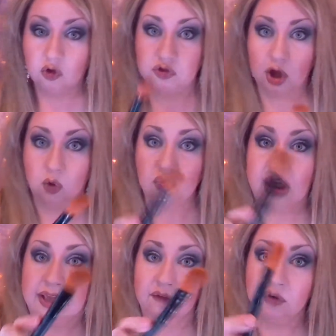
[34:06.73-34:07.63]
So
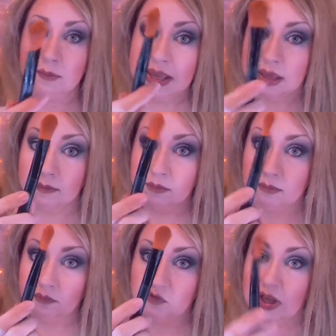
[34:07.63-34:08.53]
take it from him,
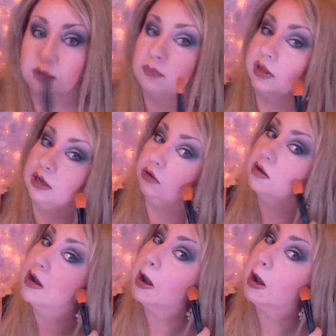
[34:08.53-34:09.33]
Philip here.